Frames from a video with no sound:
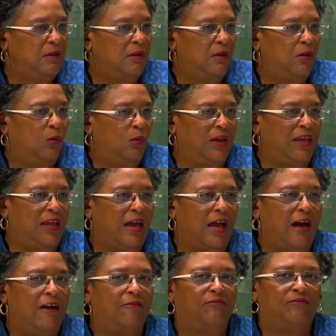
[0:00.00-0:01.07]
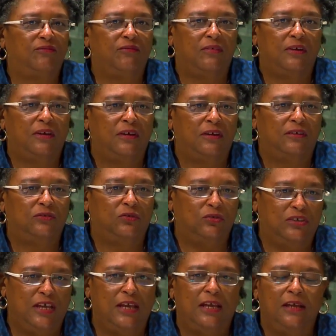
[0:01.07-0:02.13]
We have
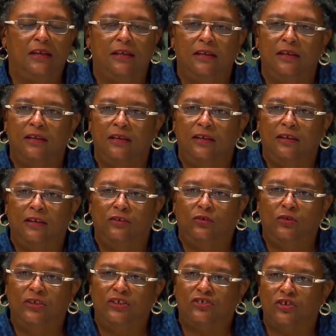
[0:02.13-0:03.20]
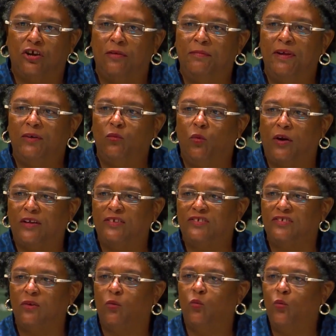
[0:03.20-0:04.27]
today to determine what is
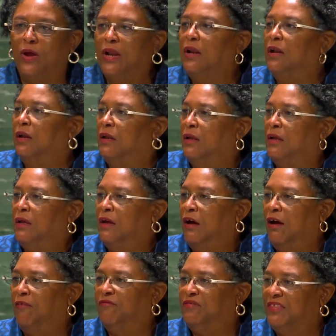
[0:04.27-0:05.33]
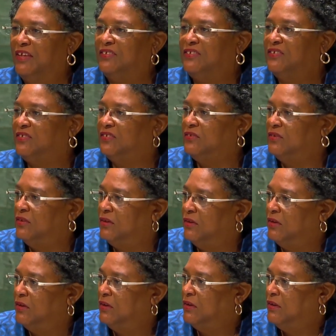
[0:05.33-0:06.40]
the will of this
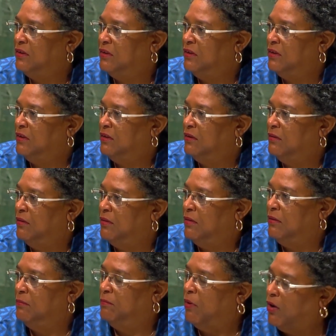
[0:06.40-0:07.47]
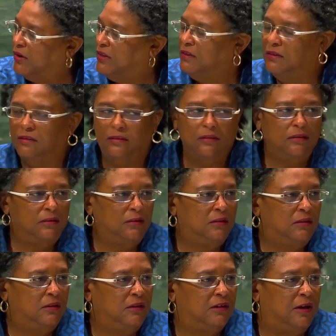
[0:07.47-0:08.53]
body
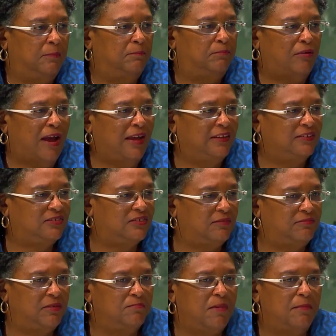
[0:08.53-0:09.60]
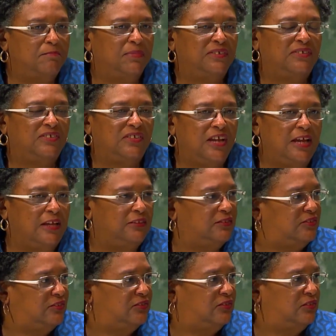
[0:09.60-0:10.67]
comprised of the member
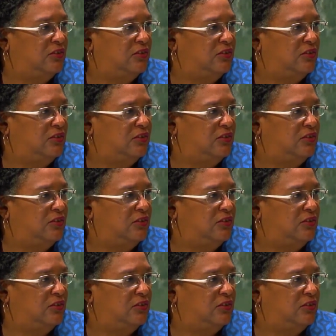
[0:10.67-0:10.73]
states